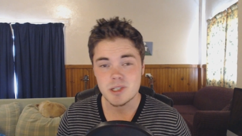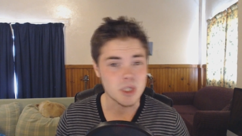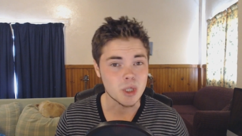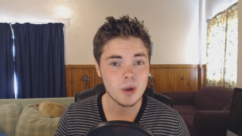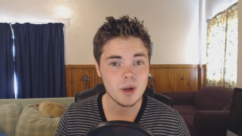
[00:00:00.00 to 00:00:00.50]

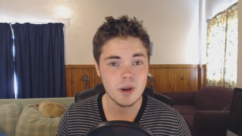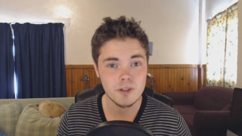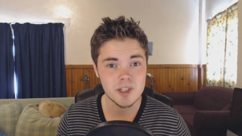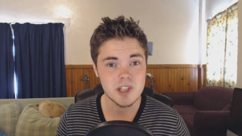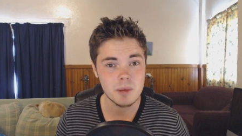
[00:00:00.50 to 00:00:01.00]
just talk
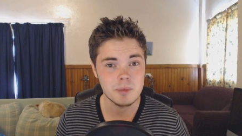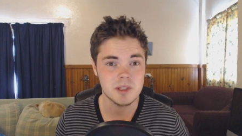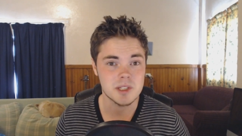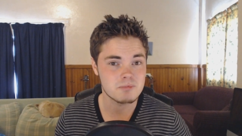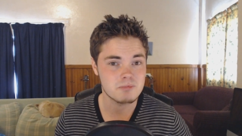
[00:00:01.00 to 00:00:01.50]
over the top
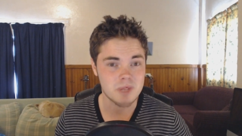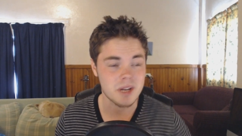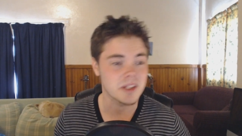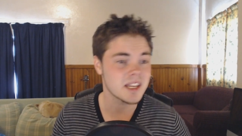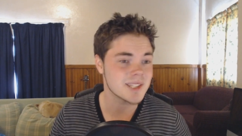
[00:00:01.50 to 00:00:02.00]
of this, you
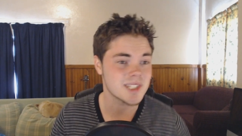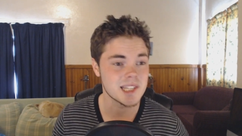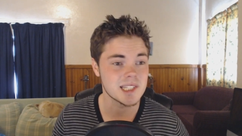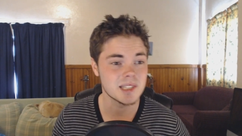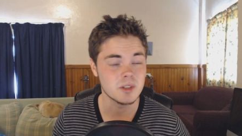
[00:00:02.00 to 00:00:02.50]
know, the
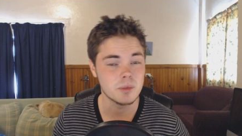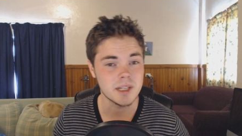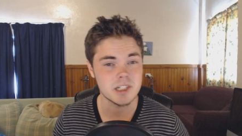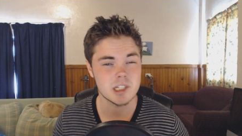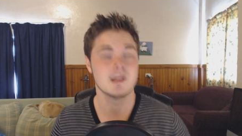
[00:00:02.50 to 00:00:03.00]
cutscenes a little
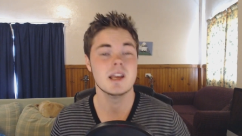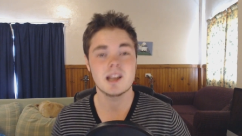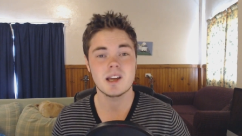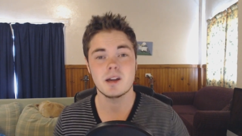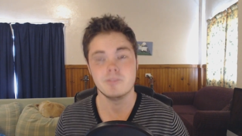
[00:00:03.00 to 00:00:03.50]
bit, just
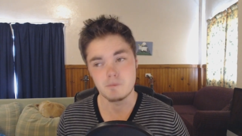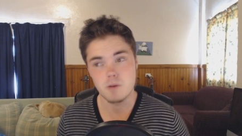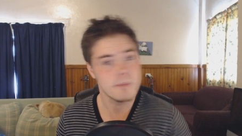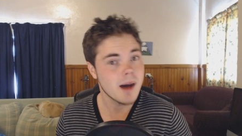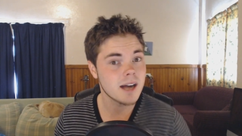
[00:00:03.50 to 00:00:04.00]
kind of
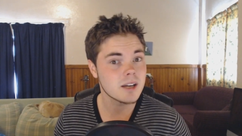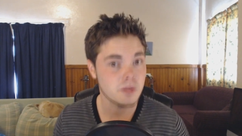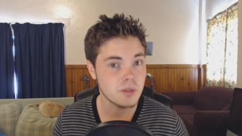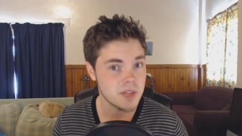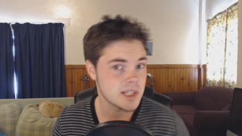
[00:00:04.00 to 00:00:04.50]
remark
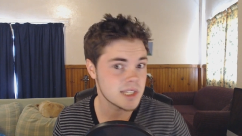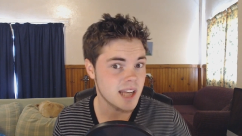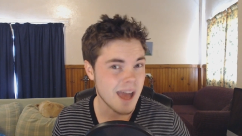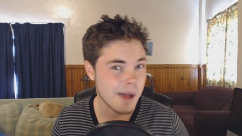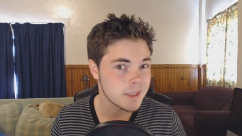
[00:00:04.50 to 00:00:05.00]
on things
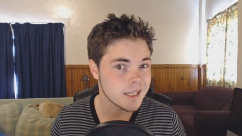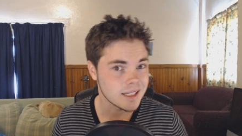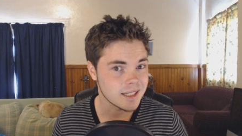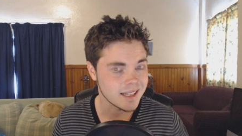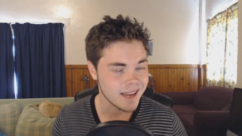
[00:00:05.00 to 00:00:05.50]
that are
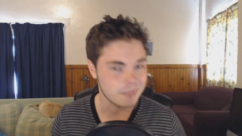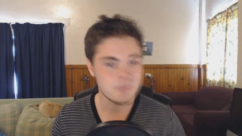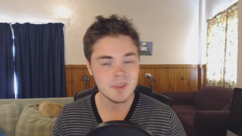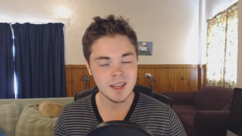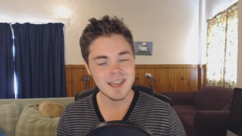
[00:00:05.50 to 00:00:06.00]
happening in the game,